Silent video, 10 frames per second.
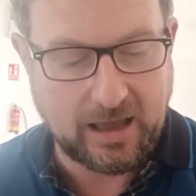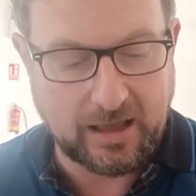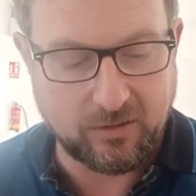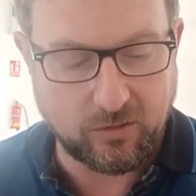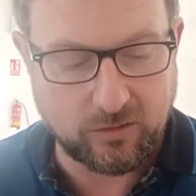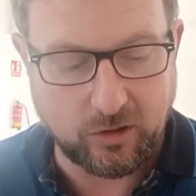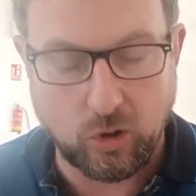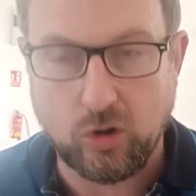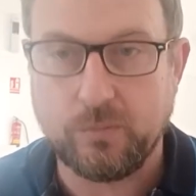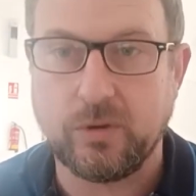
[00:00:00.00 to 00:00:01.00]
and on the
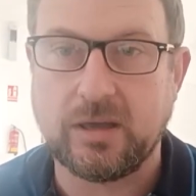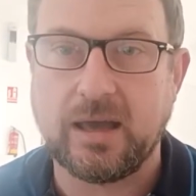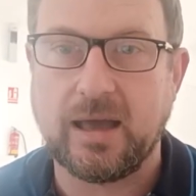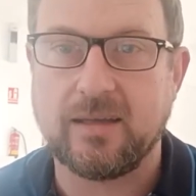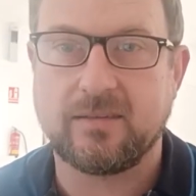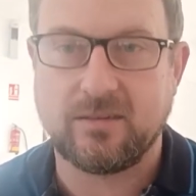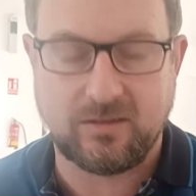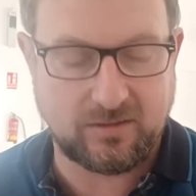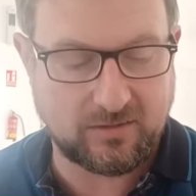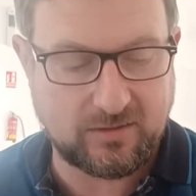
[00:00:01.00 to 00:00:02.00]
logbook it has
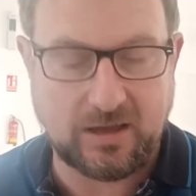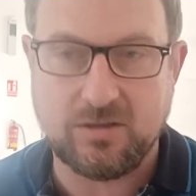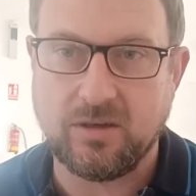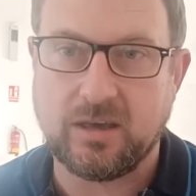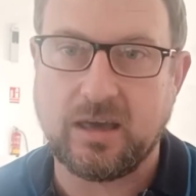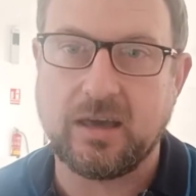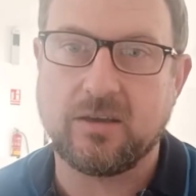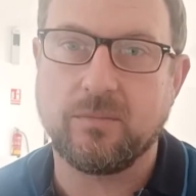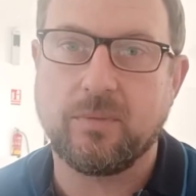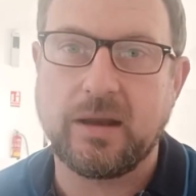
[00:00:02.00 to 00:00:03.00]
the section K
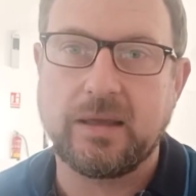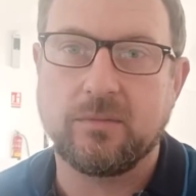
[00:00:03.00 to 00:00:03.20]
complete